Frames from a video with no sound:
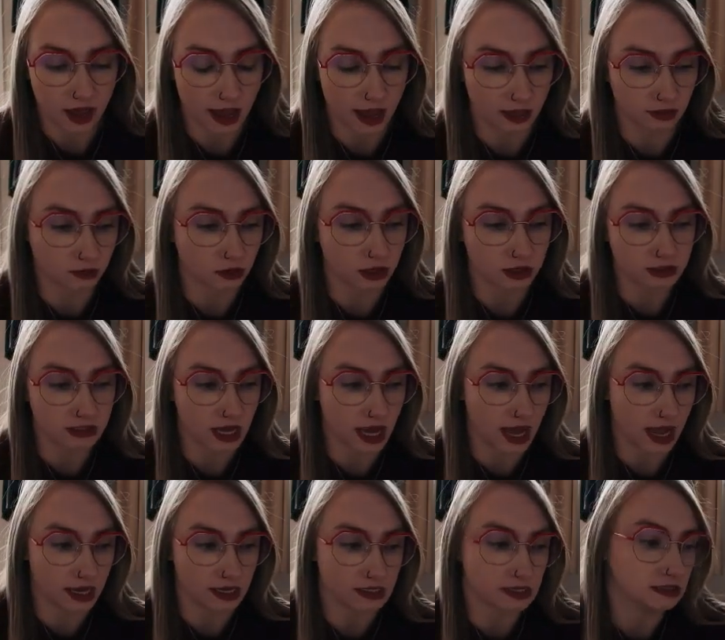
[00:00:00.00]
it looked
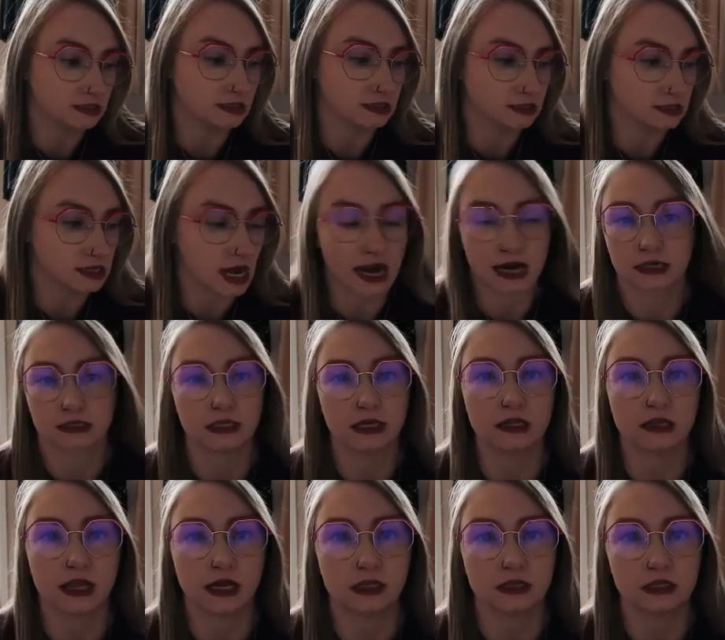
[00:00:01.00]
exactly
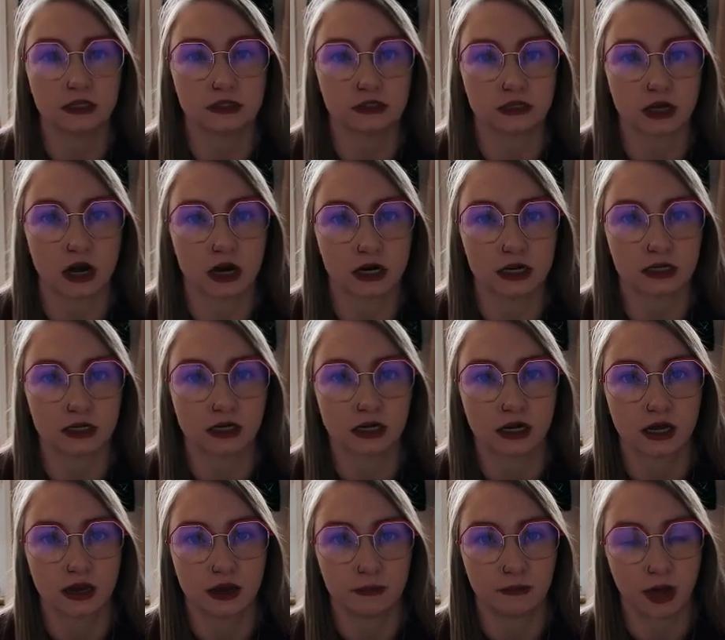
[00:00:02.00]
like this dog
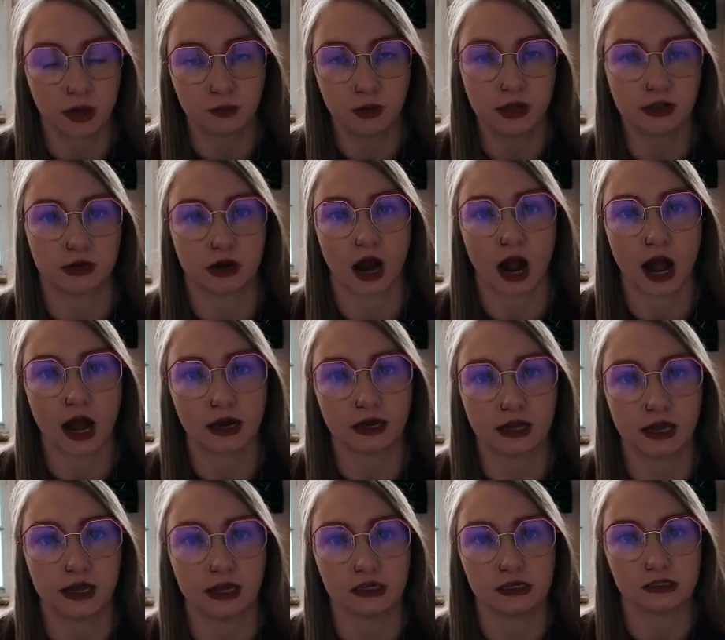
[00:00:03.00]
my brother
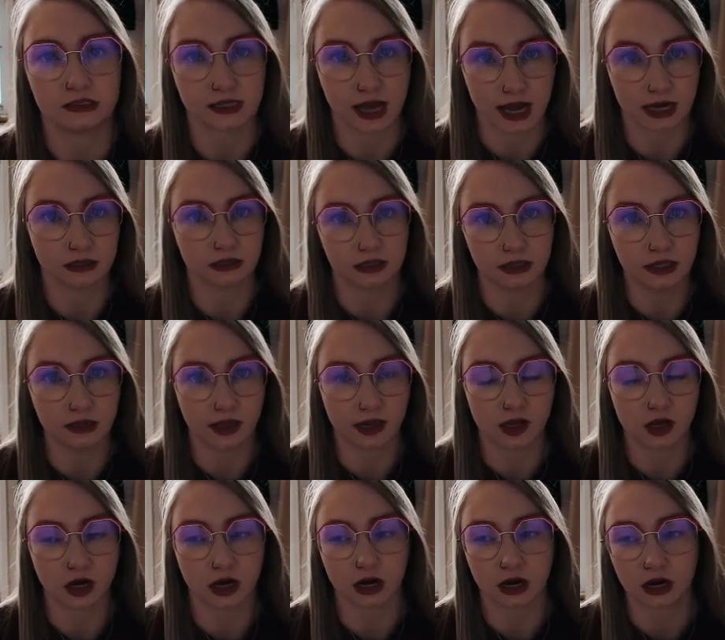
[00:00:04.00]
had, exactly
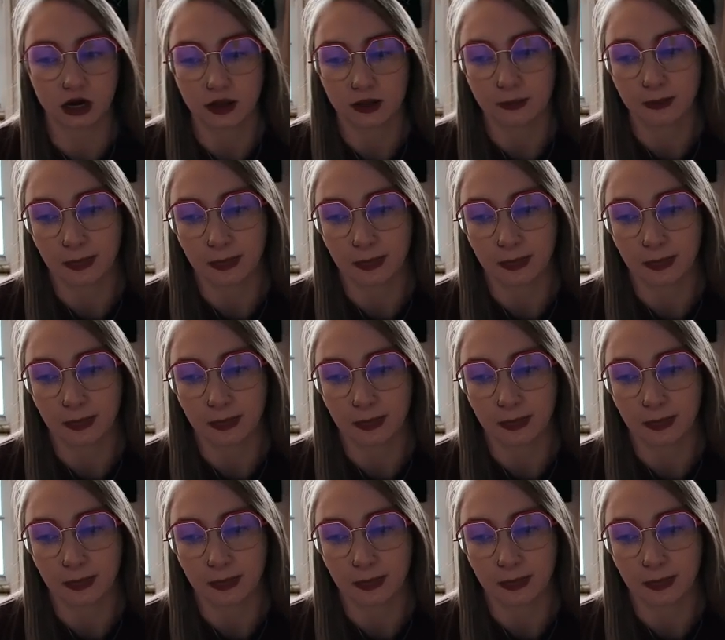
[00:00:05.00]
like her.